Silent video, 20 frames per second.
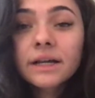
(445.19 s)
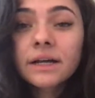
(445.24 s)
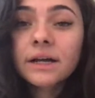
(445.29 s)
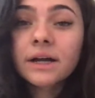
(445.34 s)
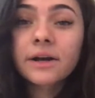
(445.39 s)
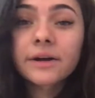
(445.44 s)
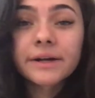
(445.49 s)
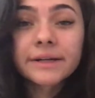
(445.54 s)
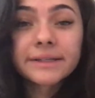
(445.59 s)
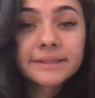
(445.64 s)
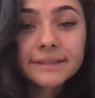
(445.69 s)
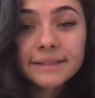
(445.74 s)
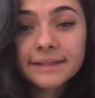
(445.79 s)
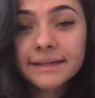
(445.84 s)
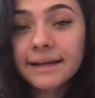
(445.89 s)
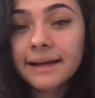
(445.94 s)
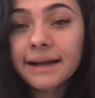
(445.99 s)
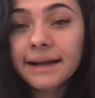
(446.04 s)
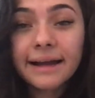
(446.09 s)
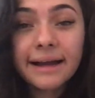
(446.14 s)
Alright, look.
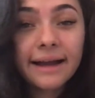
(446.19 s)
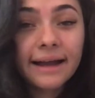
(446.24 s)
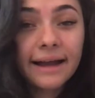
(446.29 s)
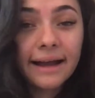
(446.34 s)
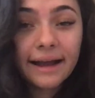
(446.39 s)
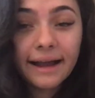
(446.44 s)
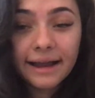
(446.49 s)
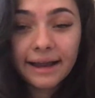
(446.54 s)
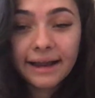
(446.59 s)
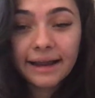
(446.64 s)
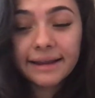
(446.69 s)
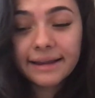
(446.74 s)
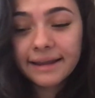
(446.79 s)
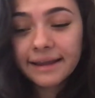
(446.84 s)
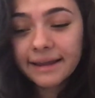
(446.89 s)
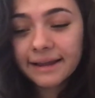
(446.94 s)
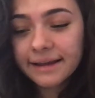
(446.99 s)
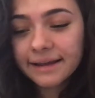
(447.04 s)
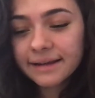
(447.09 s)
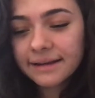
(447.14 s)
I, I
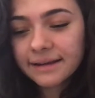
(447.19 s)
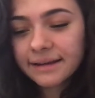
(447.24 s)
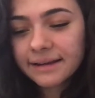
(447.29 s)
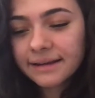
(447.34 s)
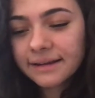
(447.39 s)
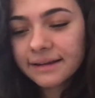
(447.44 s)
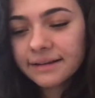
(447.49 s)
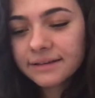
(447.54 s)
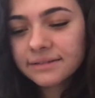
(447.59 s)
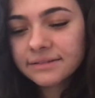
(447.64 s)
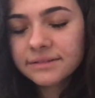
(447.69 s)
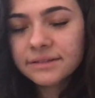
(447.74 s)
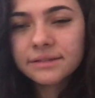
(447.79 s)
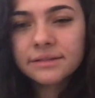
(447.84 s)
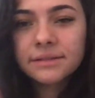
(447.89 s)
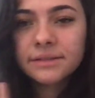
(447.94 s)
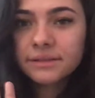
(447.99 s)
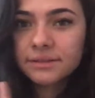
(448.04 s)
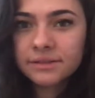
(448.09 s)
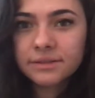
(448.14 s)
can't.
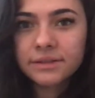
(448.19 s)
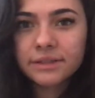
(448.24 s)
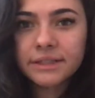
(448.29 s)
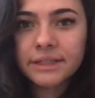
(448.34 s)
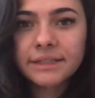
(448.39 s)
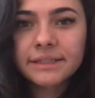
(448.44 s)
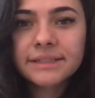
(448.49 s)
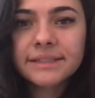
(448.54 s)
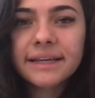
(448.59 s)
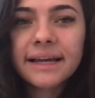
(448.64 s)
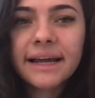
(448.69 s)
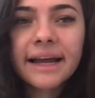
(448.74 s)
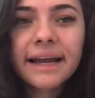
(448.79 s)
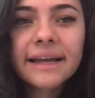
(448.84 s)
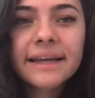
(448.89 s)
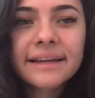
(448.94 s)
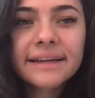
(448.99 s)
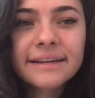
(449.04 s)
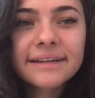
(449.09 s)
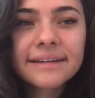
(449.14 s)
Sorry, guys.
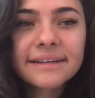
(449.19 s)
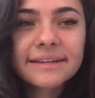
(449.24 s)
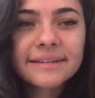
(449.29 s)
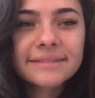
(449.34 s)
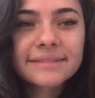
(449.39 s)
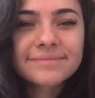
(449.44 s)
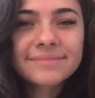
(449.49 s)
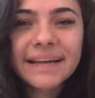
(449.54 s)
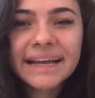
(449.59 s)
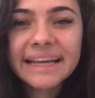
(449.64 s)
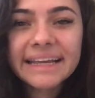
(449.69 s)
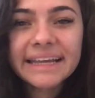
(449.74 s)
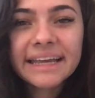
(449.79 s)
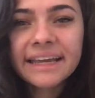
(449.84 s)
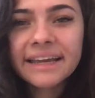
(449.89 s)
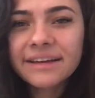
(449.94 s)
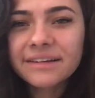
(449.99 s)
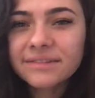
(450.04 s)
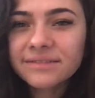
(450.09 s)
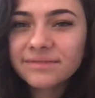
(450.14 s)
I. I
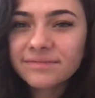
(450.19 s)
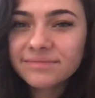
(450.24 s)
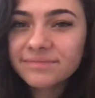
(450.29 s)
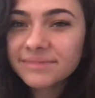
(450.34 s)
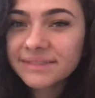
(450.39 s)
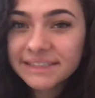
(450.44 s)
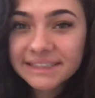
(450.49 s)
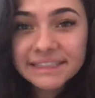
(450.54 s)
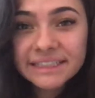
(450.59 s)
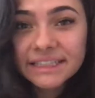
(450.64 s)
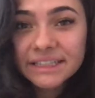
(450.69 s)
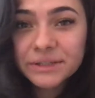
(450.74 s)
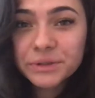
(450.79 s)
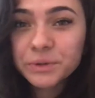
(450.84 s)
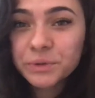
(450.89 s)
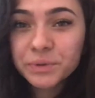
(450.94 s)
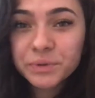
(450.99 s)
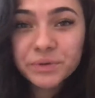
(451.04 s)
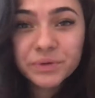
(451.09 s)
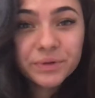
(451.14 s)
can't see
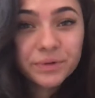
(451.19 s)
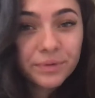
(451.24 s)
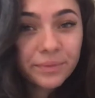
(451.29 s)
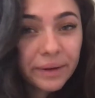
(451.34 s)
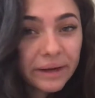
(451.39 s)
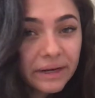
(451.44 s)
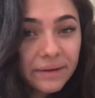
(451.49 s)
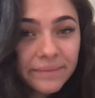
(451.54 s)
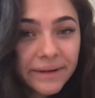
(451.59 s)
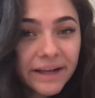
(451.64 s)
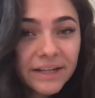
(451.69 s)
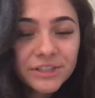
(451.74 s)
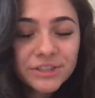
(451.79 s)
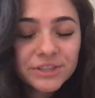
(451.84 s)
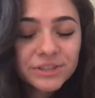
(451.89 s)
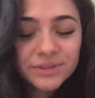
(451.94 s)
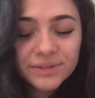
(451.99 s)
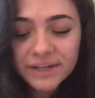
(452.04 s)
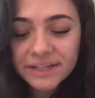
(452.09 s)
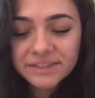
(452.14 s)
who the remaining
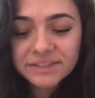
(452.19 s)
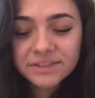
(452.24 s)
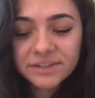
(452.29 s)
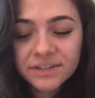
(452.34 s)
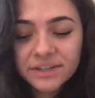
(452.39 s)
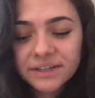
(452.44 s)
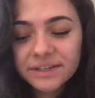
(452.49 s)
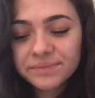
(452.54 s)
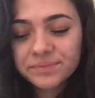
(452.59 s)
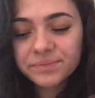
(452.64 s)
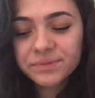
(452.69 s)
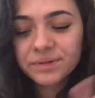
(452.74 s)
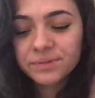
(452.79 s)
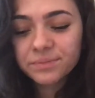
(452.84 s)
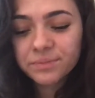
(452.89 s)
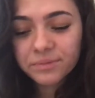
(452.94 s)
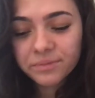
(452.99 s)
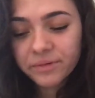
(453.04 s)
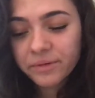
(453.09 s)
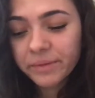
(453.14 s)
bachelorettes are, the
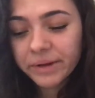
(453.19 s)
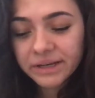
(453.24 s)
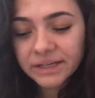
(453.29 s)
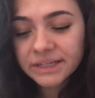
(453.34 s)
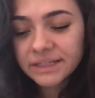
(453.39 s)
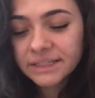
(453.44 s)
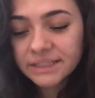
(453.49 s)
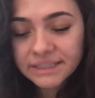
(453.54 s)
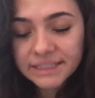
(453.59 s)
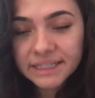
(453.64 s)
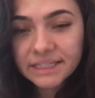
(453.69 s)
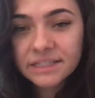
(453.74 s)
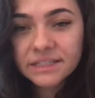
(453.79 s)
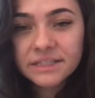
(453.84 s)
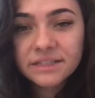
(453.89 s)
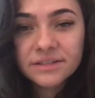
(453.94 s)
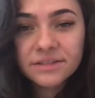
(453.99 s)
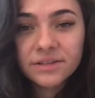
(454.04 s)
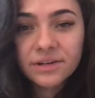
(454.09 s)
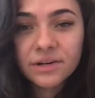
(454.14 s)
remaining
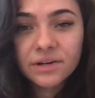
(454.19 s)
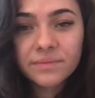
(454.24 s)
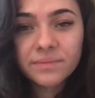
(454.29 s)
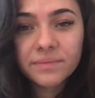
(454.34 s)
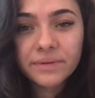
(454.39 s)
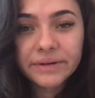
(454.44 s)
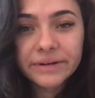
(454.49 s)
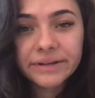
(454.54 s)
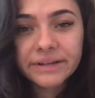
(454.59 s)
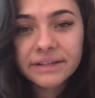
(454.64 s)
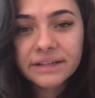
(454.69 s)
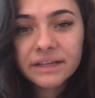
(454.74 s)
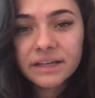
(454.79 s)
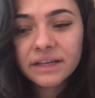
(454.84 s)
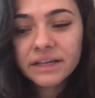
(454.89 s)
contestants are, but